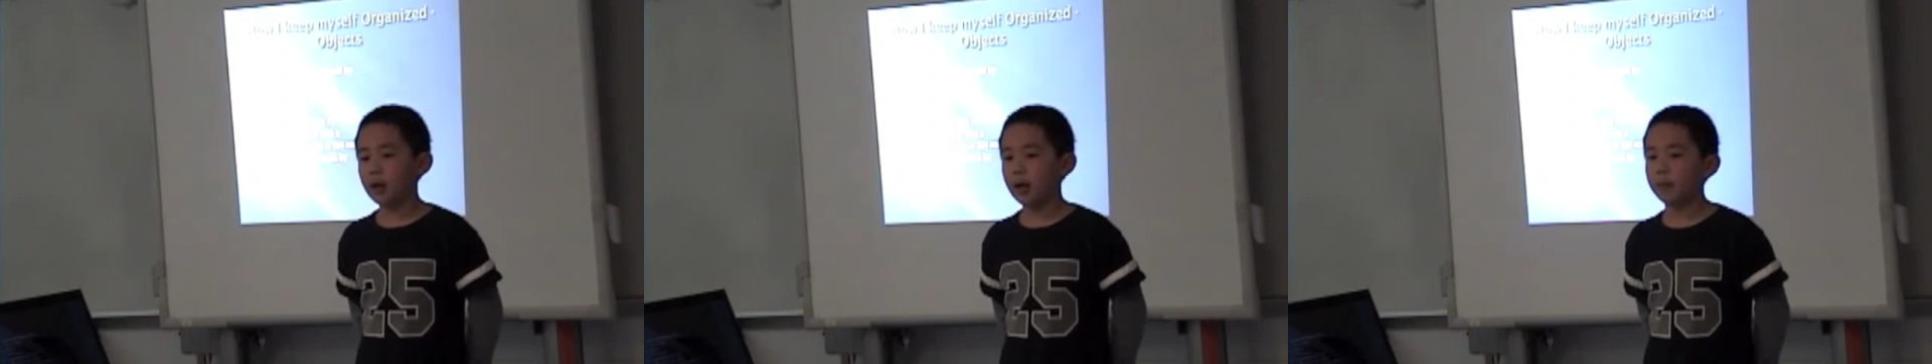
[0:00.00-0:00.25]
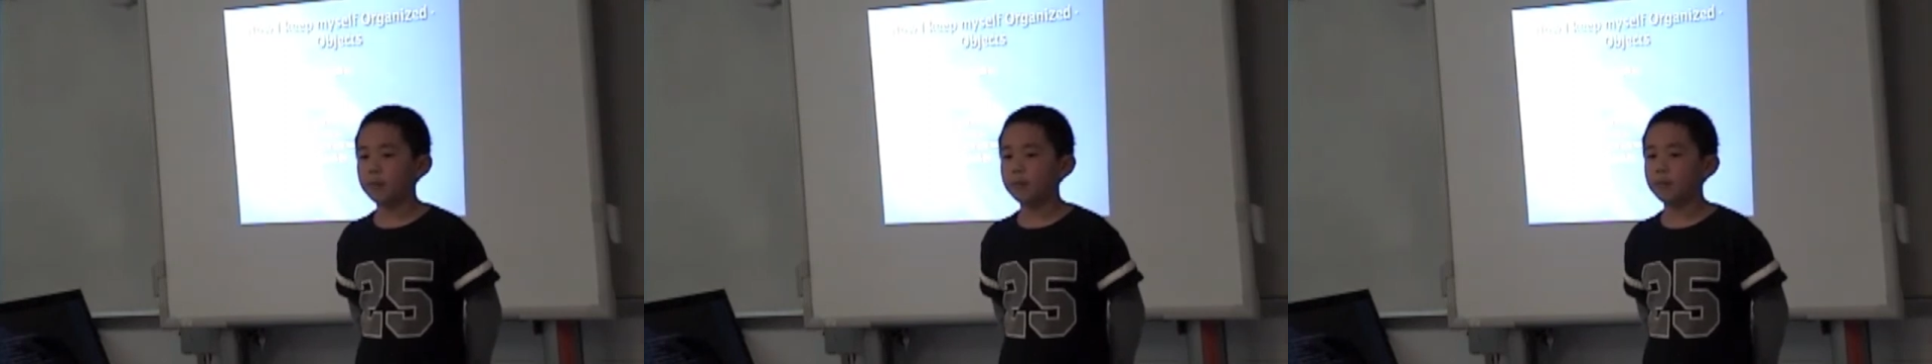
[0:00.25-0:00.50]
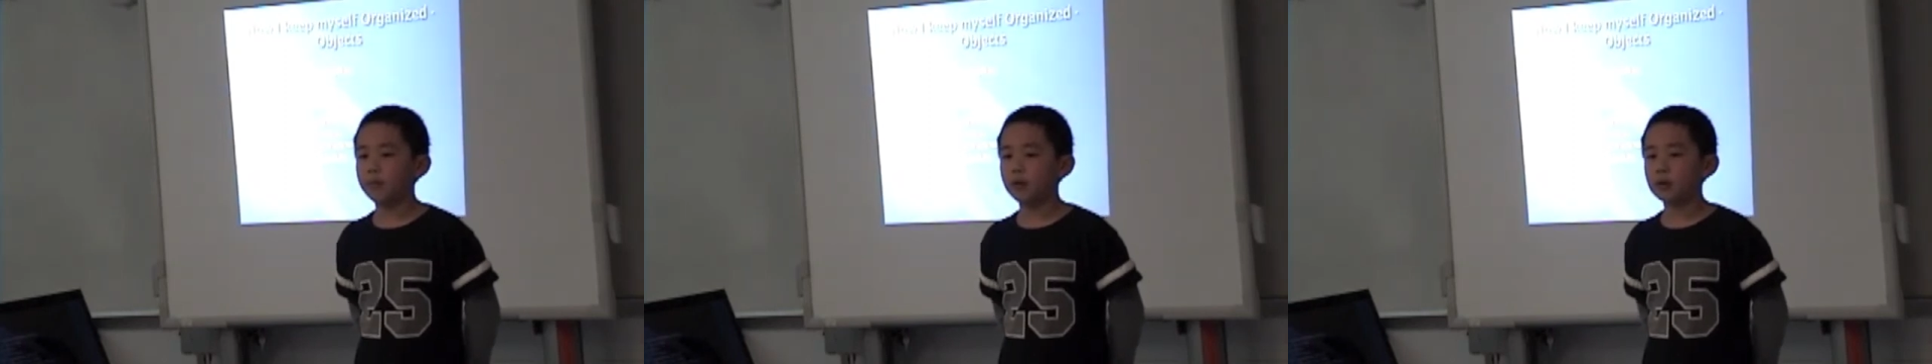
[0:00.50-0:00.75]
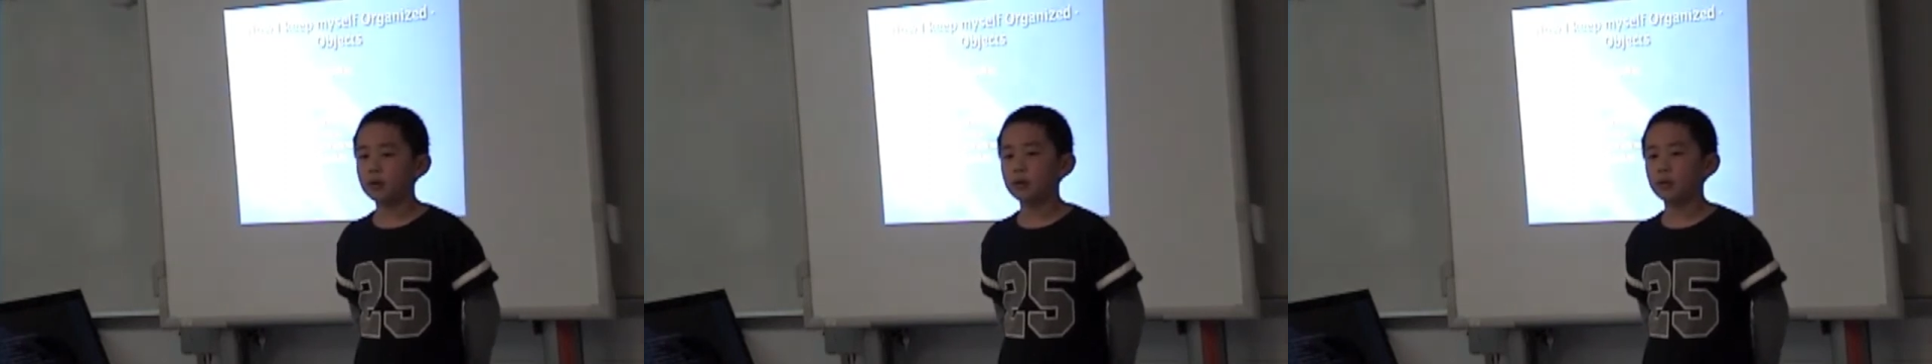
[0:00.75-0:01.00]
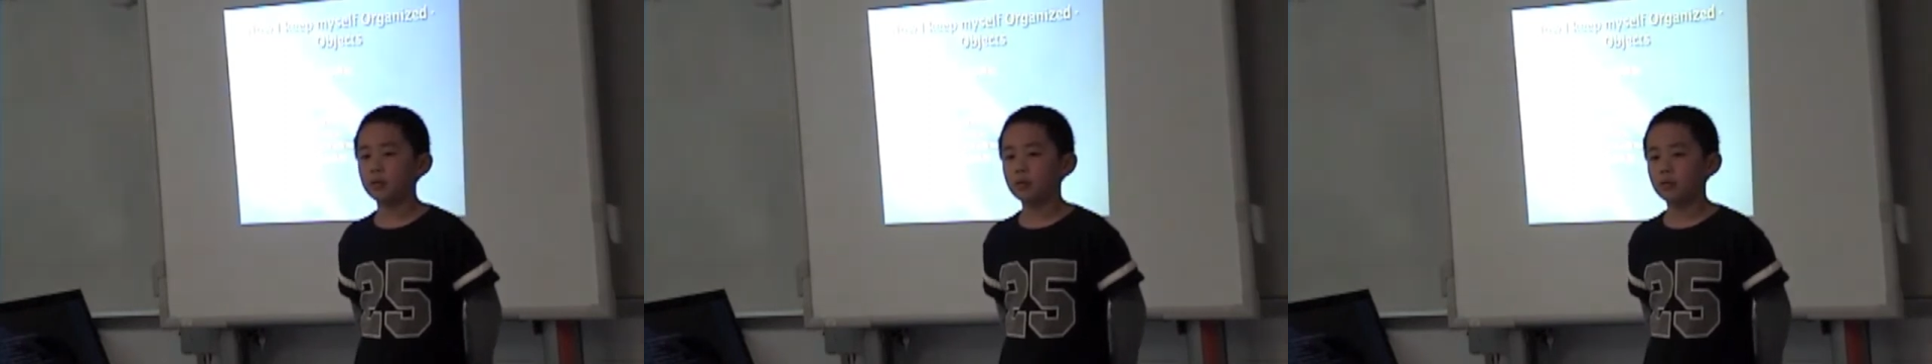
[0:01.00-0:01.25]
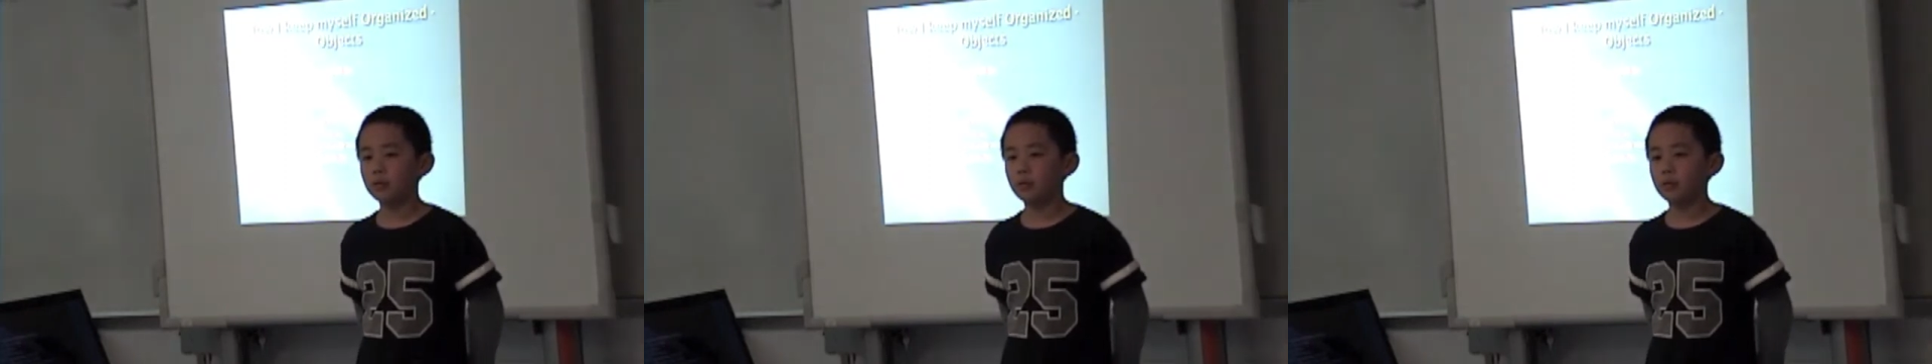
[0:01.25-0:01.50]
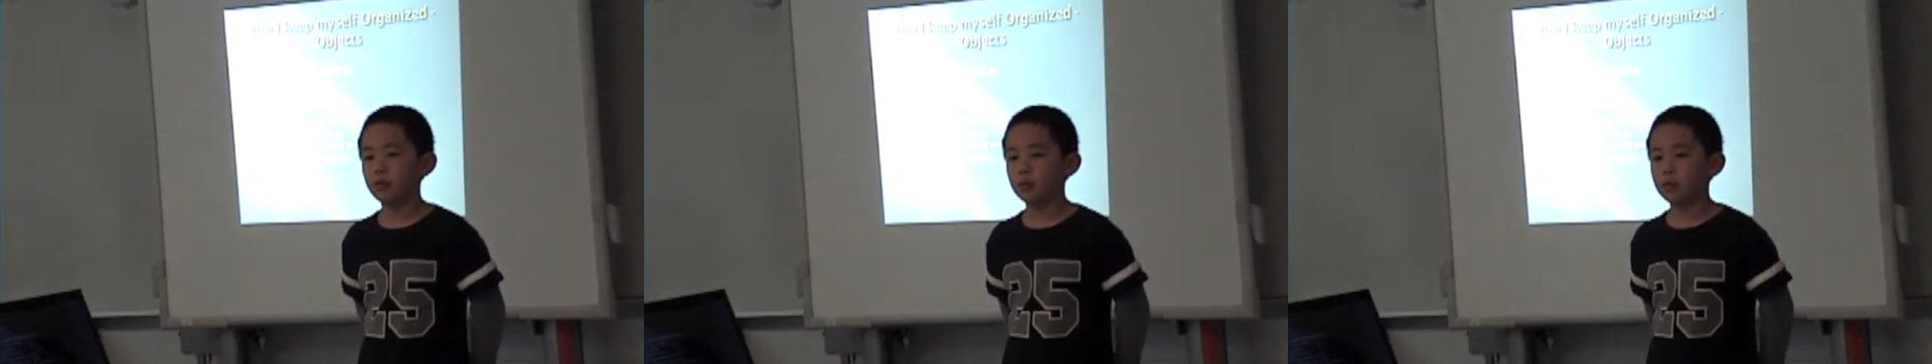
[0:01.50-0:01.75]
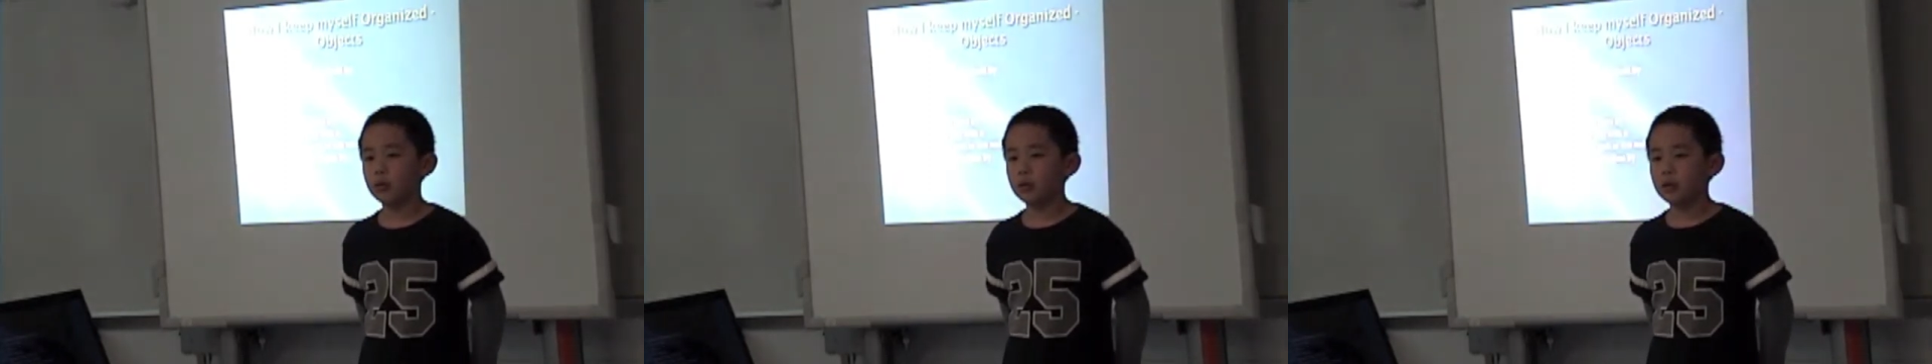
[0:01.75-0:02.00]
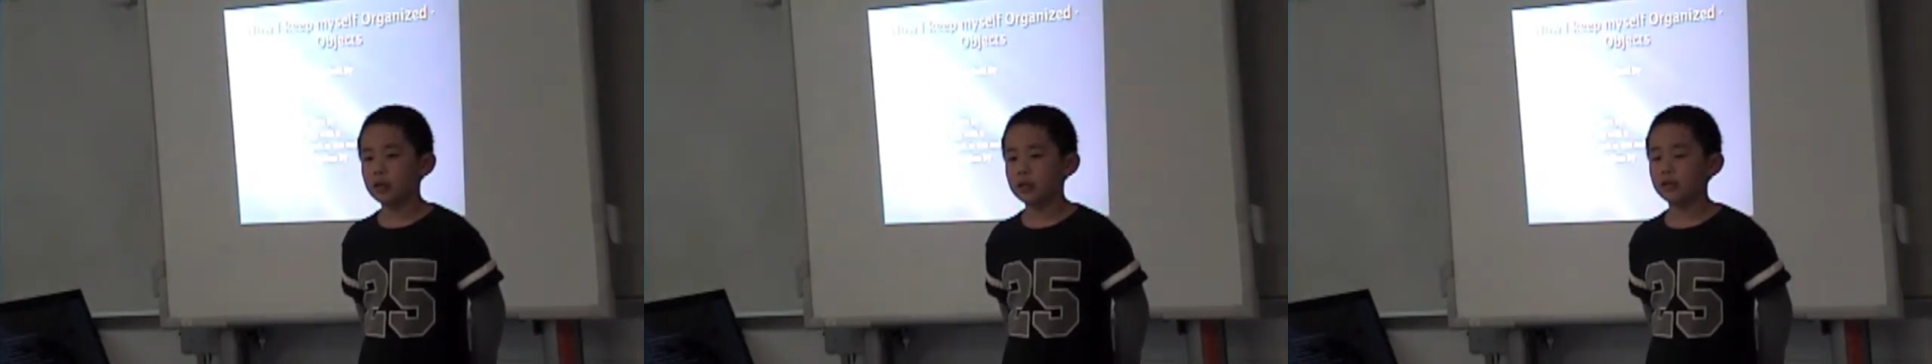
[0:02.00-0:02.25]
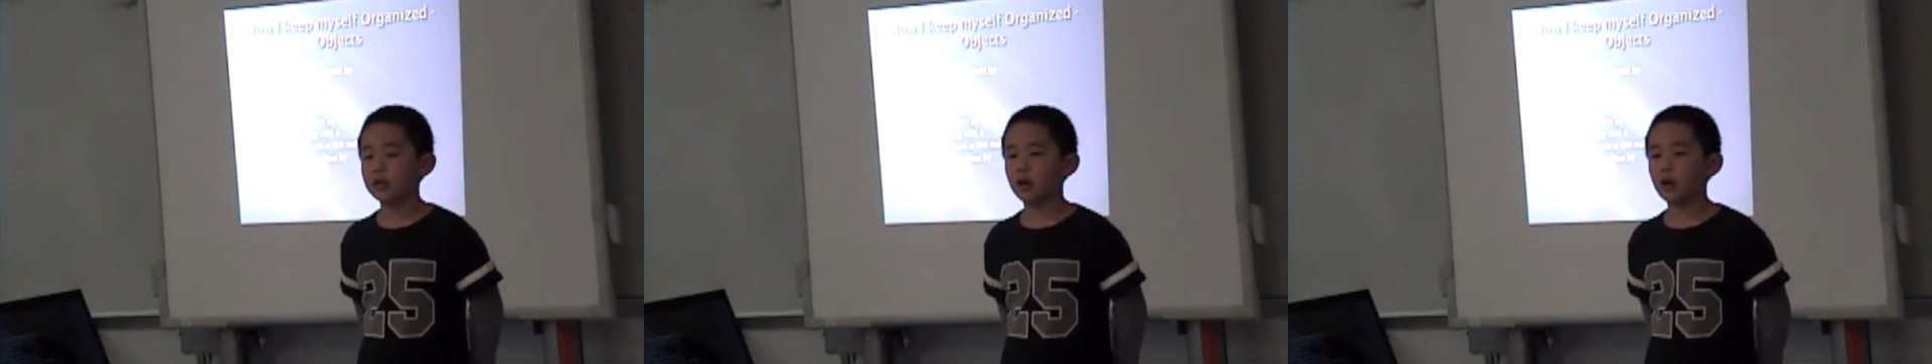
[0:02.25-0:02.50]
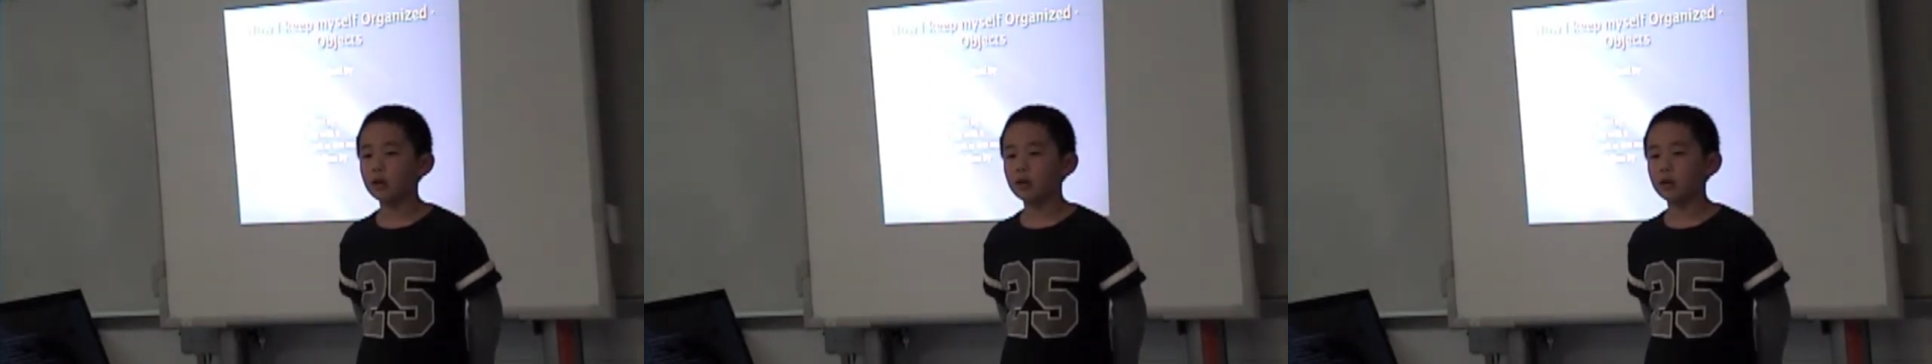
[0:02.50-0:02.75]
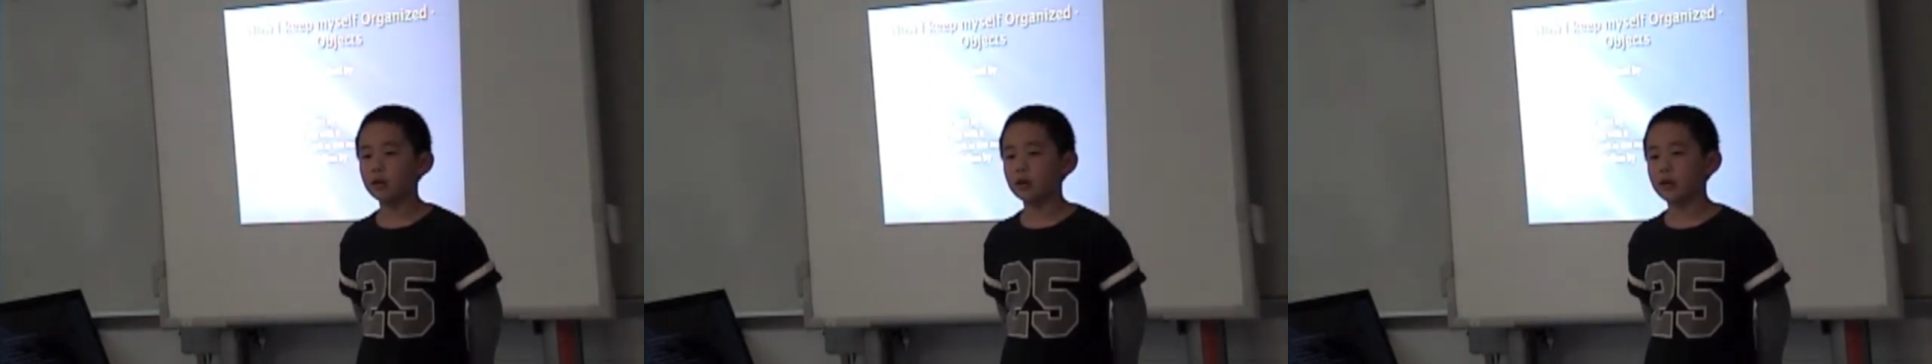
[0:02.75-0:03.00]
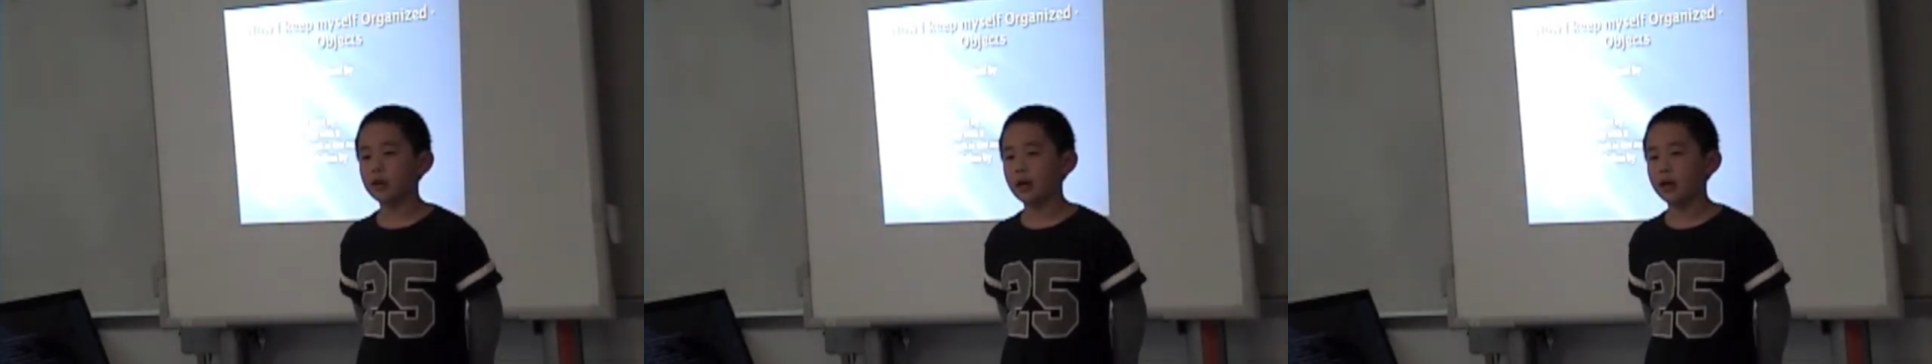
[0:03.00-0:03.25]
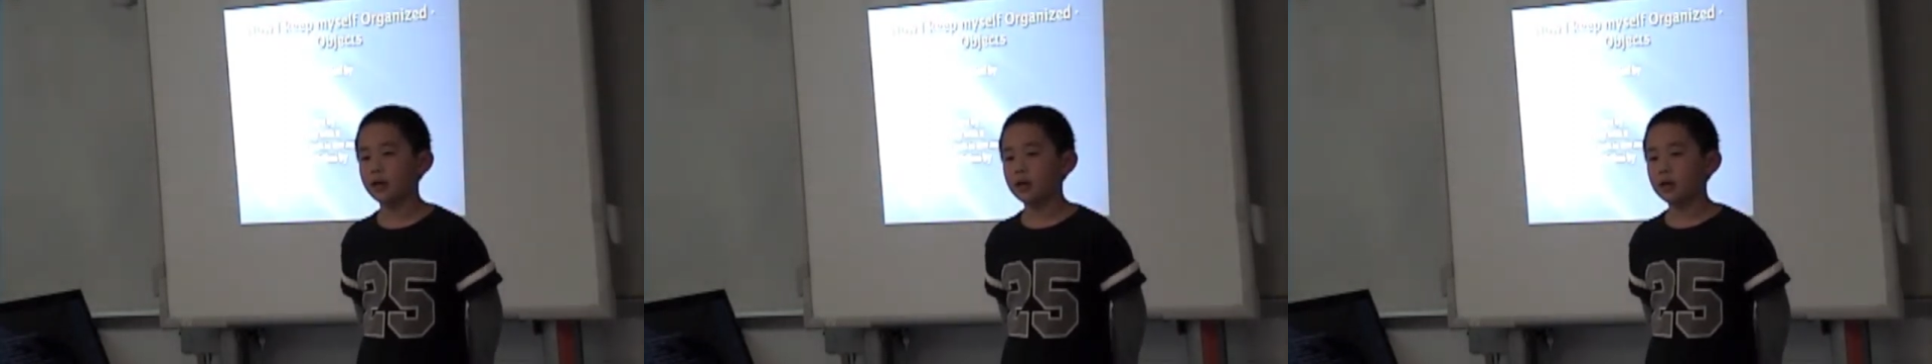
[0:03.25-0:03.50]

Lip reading: a book that's taller than